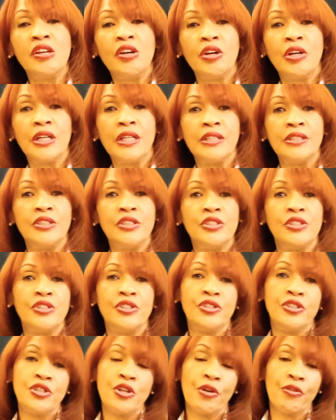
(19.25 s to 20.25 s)
on
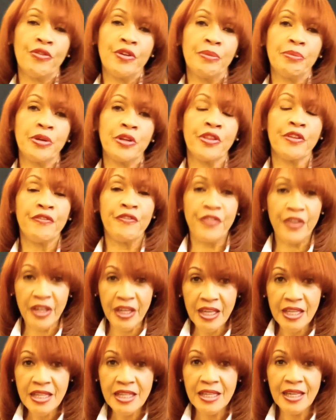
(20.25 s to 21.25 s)
November the
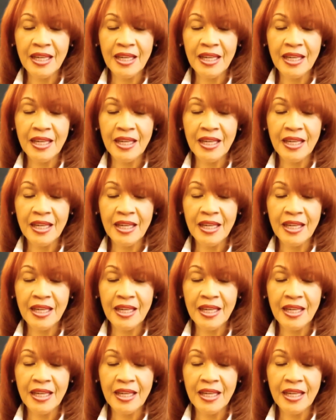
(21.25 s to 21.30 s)
fifth,